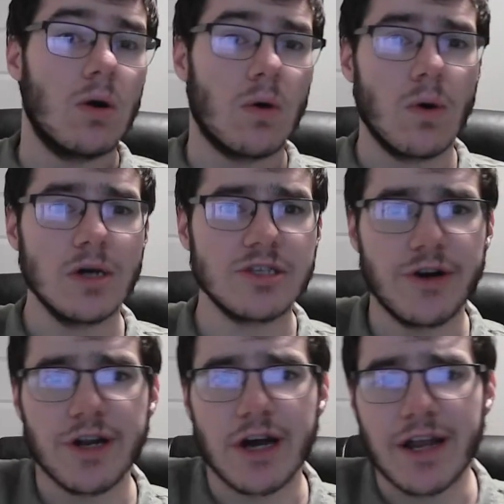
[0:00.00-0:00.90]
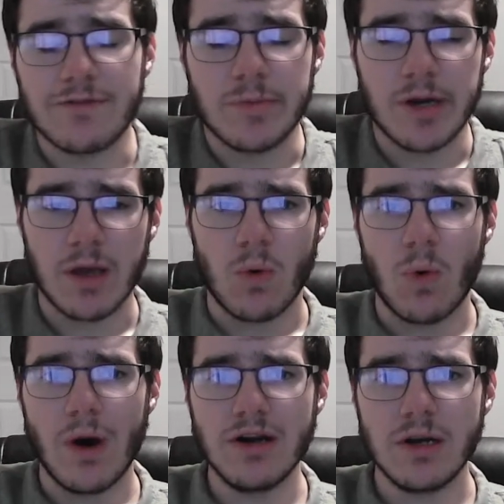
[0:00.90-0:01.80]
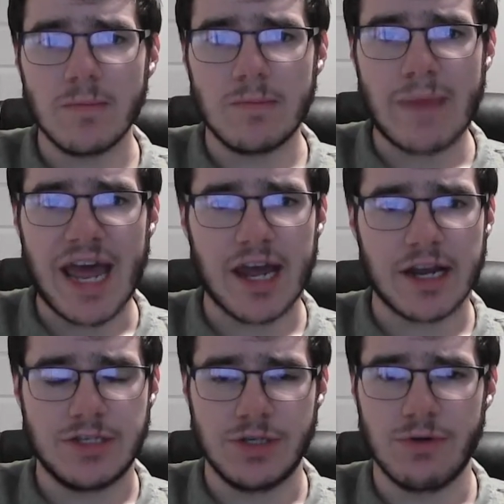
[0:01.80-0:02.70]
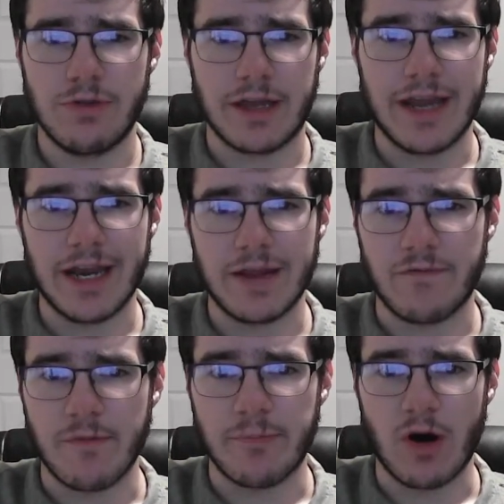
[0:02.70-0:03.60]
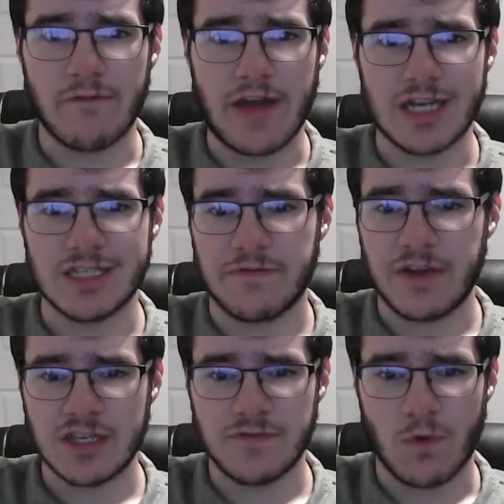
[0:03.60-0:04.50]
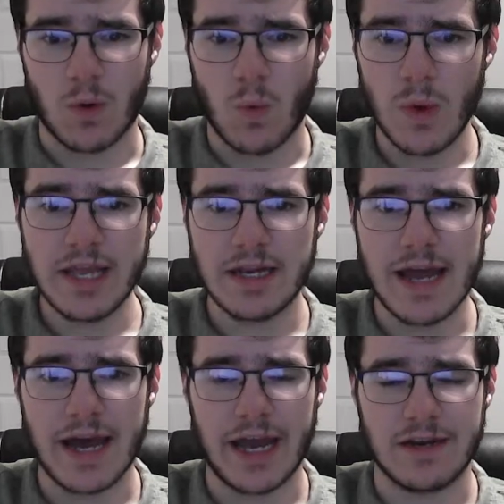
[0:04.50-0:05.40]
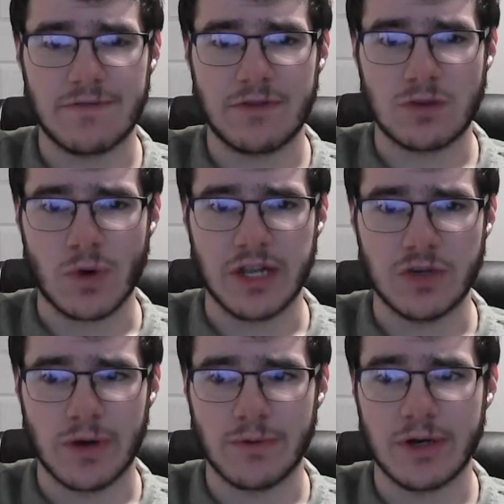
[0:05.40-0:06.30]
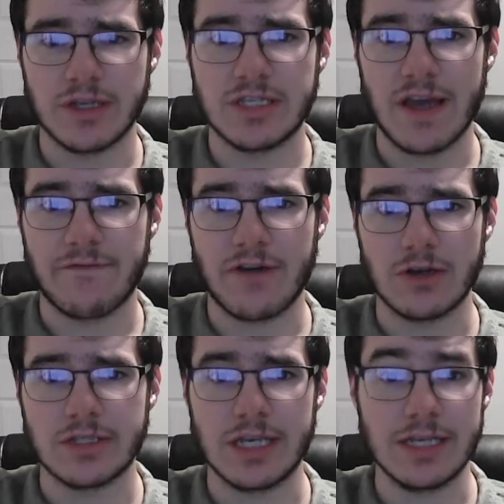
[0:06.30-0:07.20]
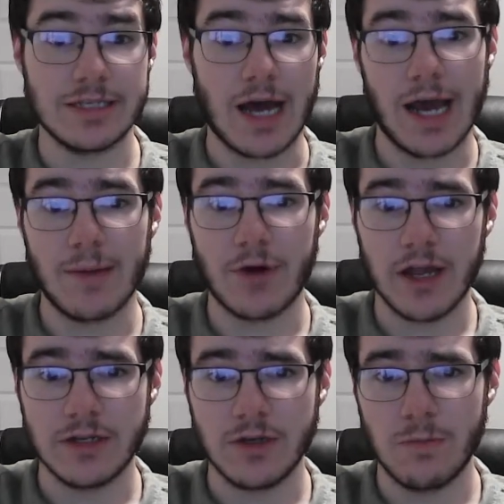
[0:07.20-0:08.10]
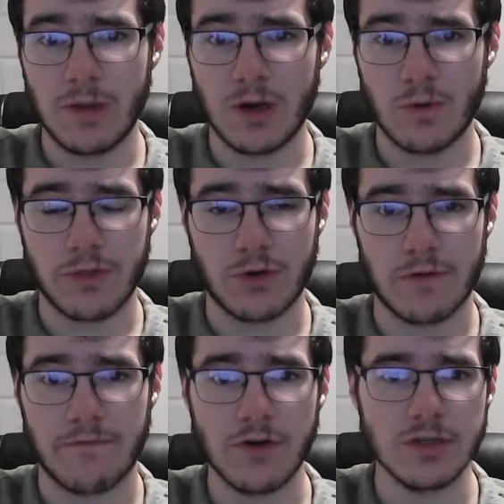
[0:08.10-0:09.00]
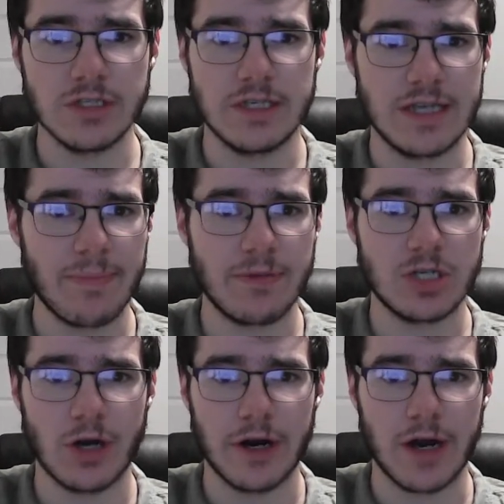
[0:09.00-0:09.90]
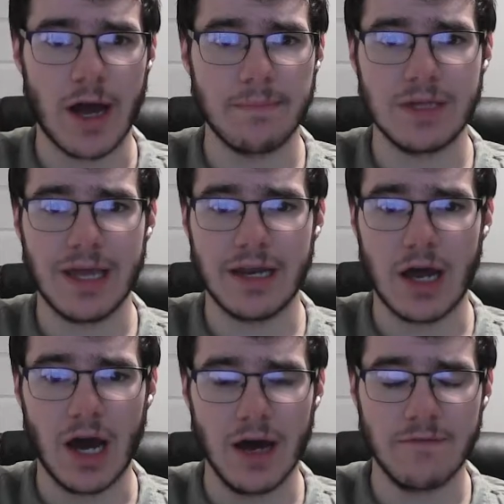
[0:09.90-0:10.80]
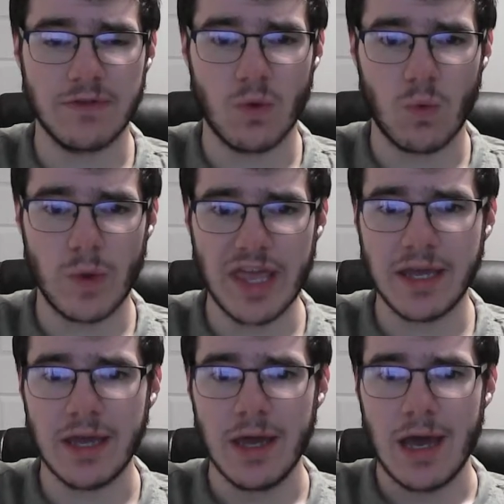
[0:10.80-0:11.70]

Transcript: What's going on, everybody? Welcome back to the Canadian Football Fantasy Fix for Week 9 of the 2021 CFL season. I'm Ryan Coop here with your first depth chart update of the week.